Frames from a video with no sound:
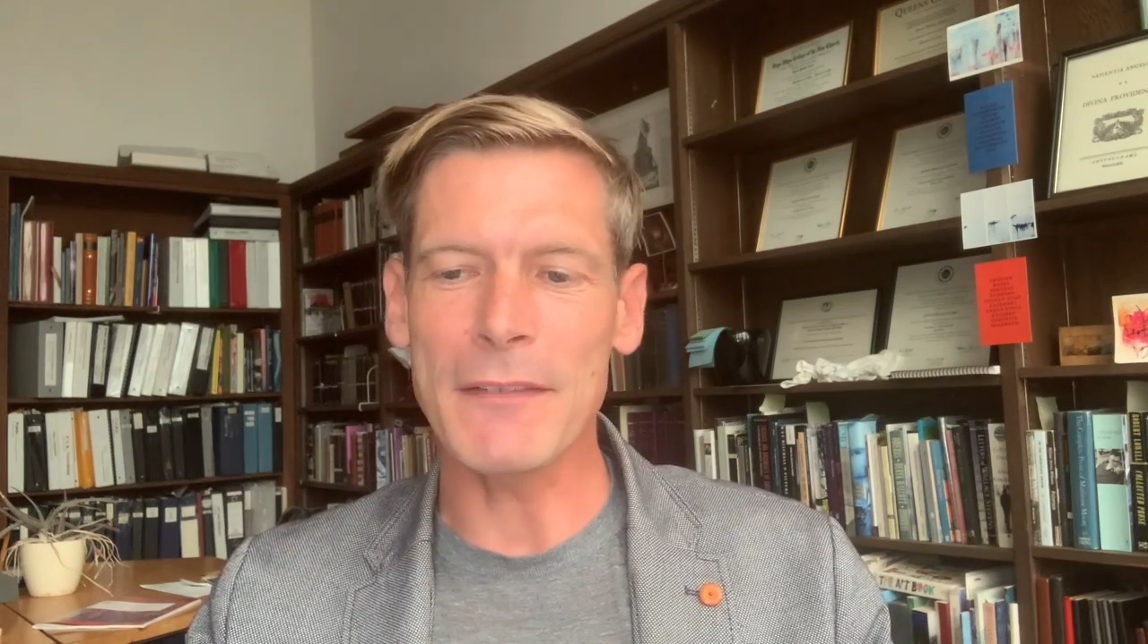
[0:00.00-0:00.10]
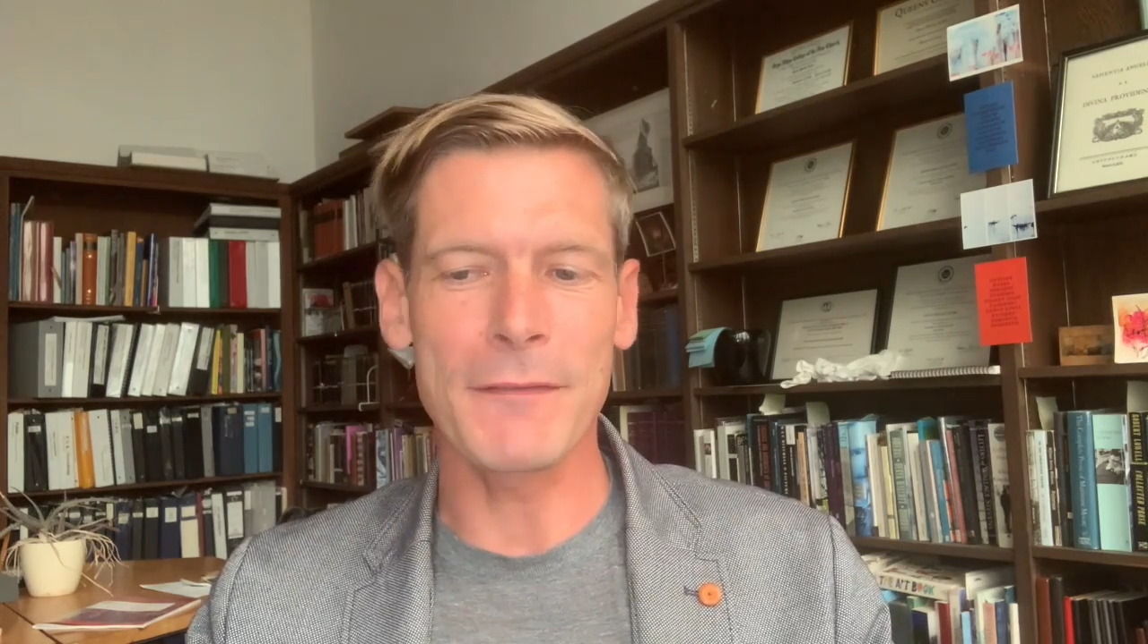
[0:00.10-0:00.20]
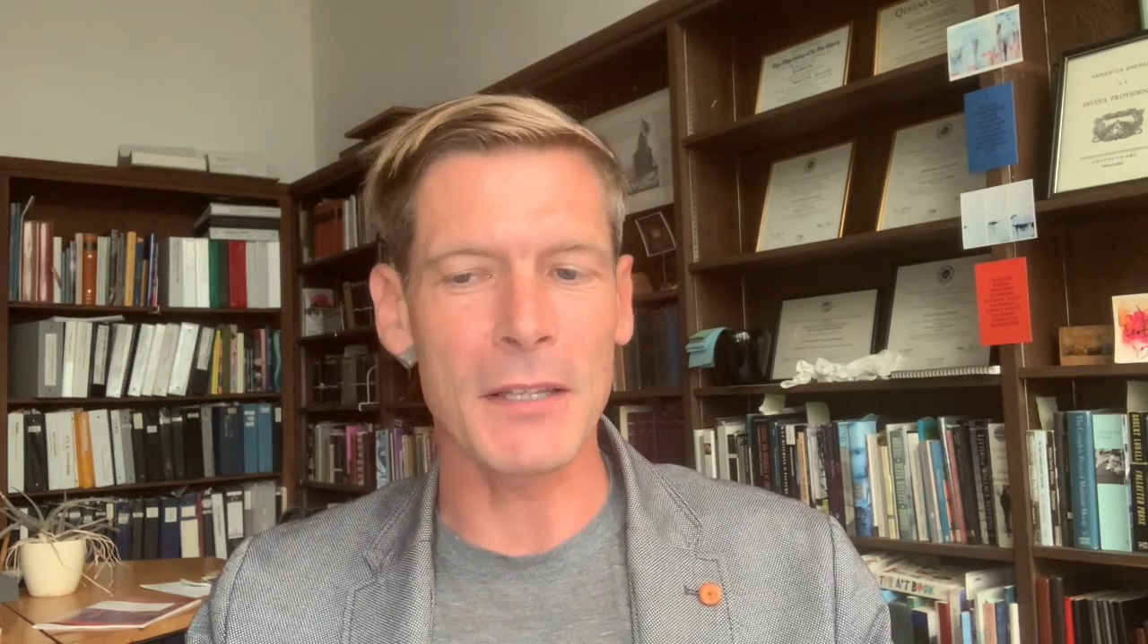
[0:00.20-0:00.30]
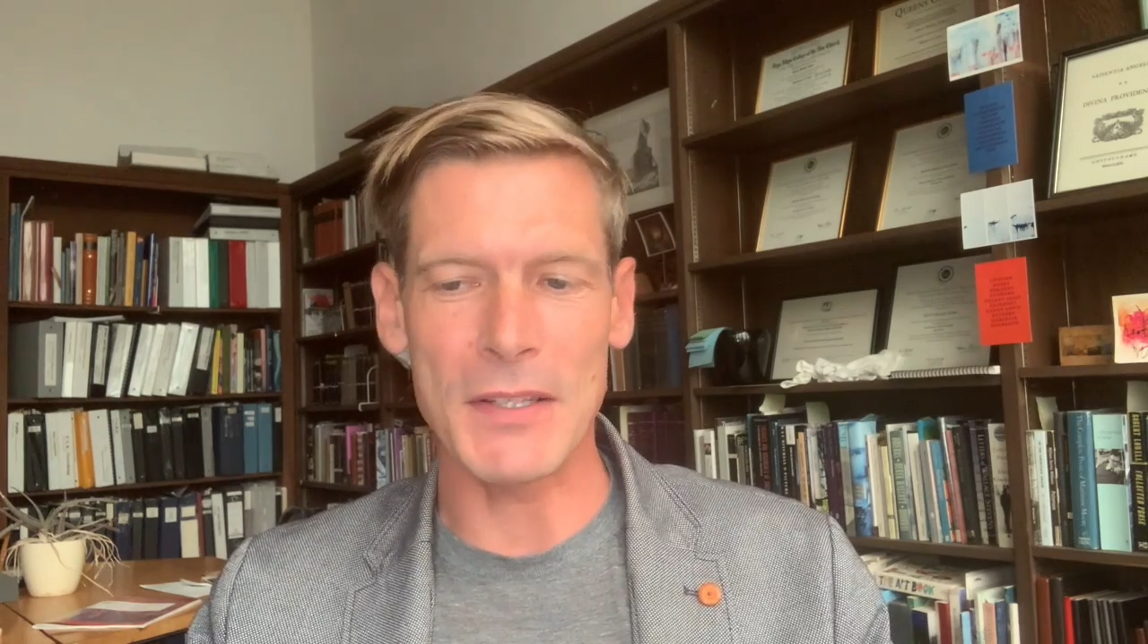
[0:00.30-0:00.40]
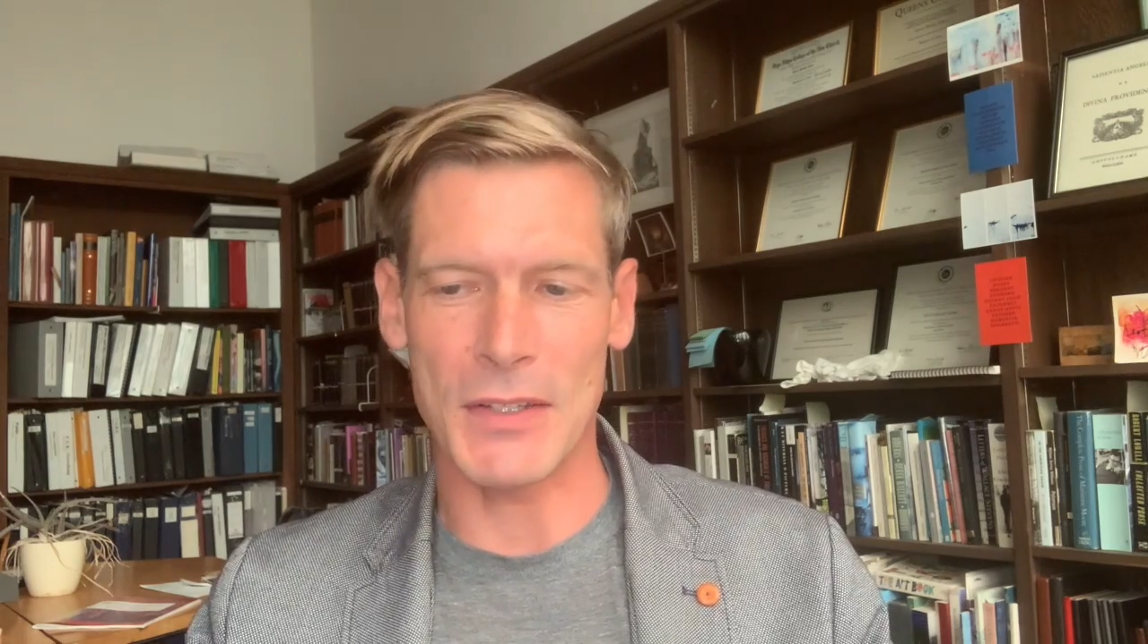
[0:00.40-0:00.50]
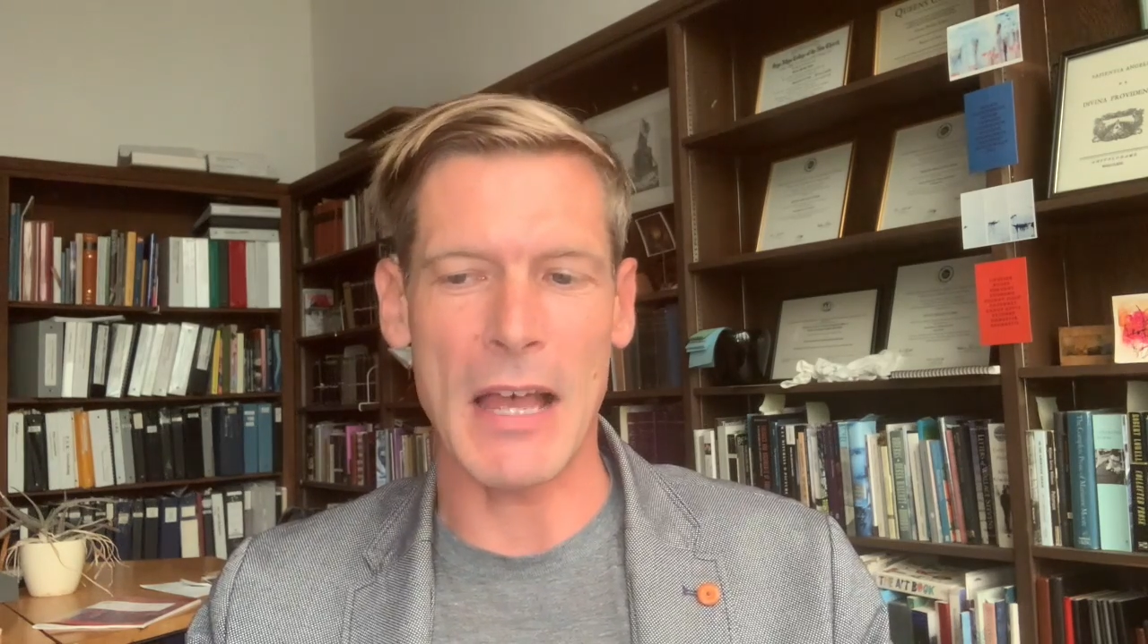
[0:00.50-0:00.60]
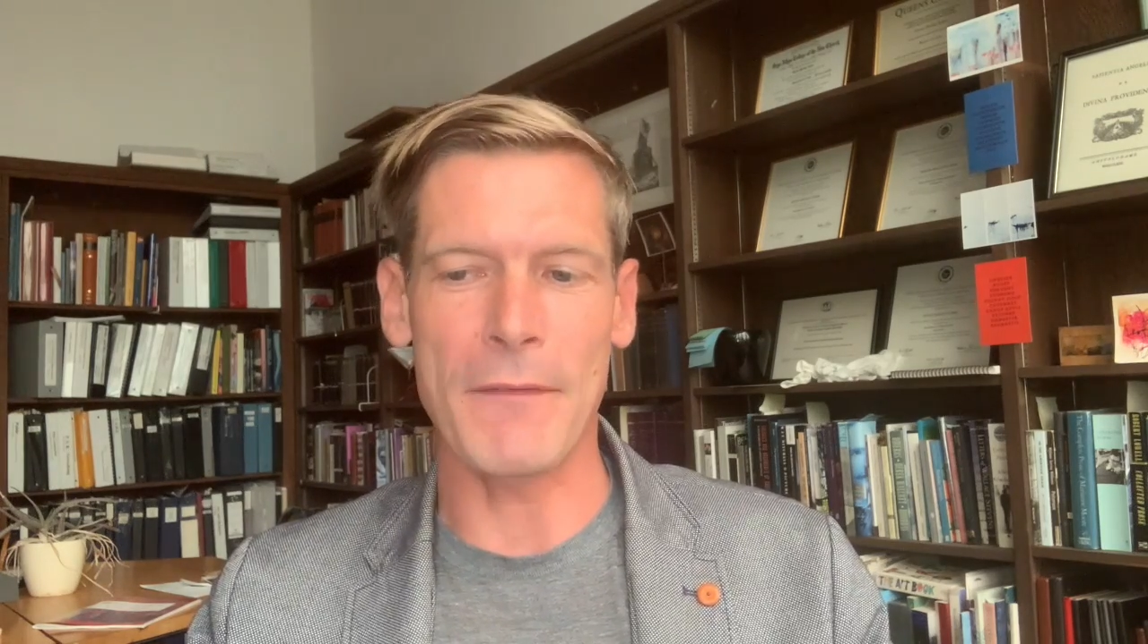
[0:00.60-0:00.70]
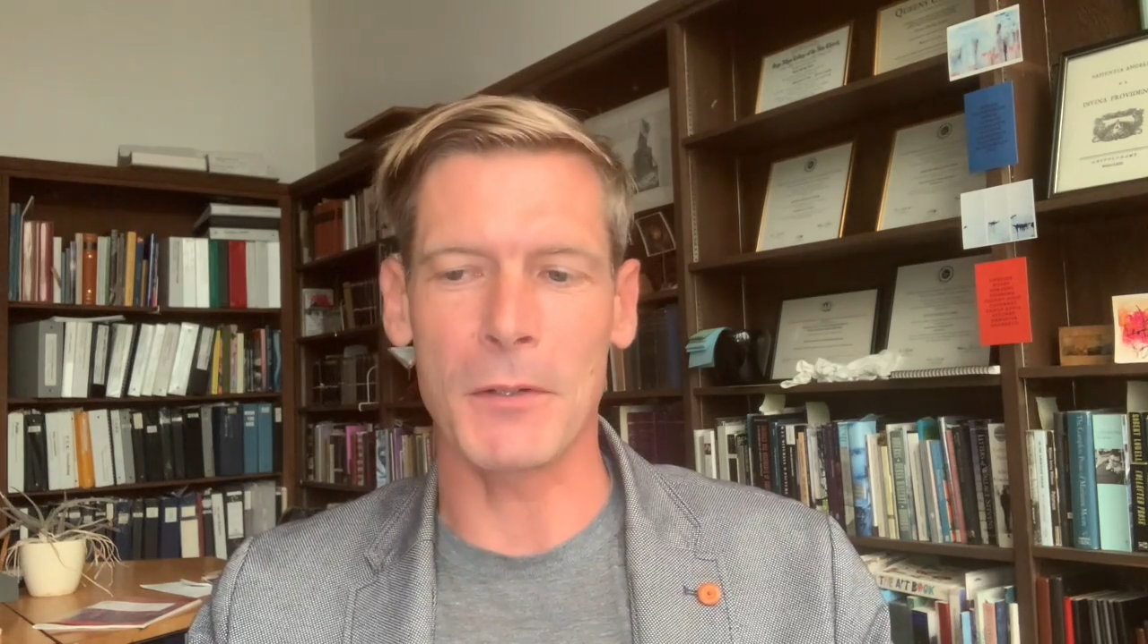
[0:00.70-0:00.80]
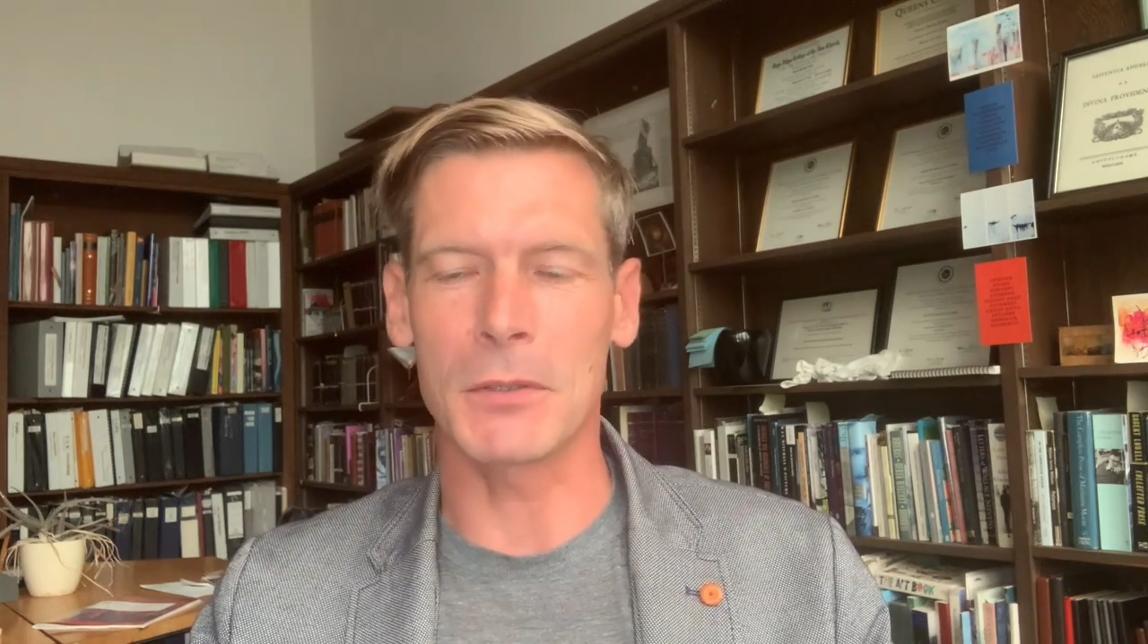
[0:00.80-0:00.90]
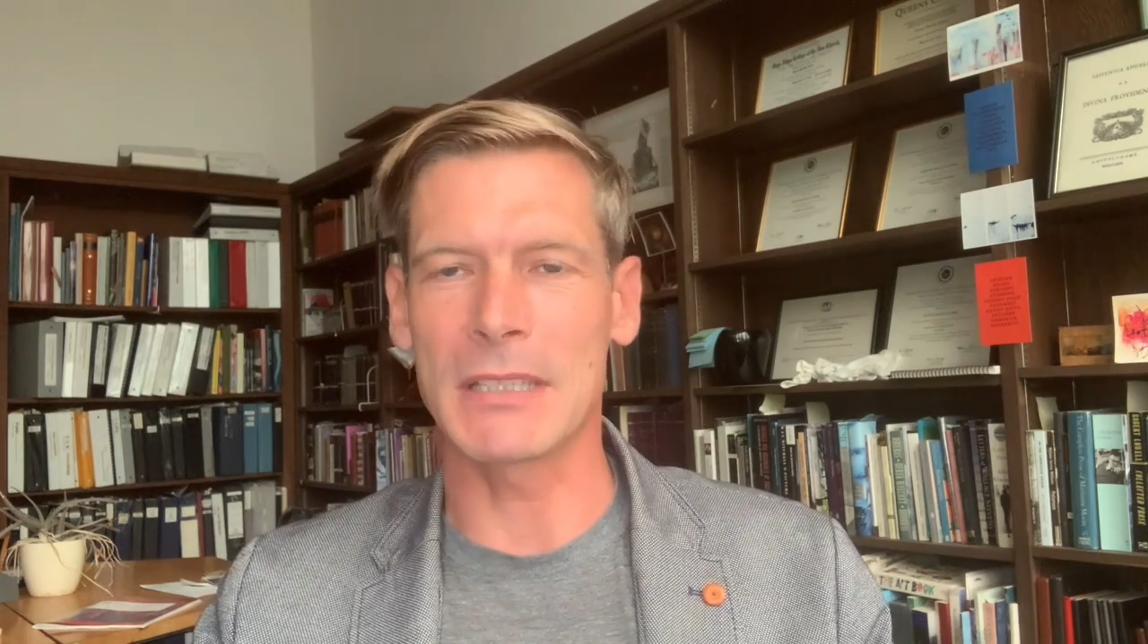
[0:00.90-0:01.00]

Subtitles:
philosophical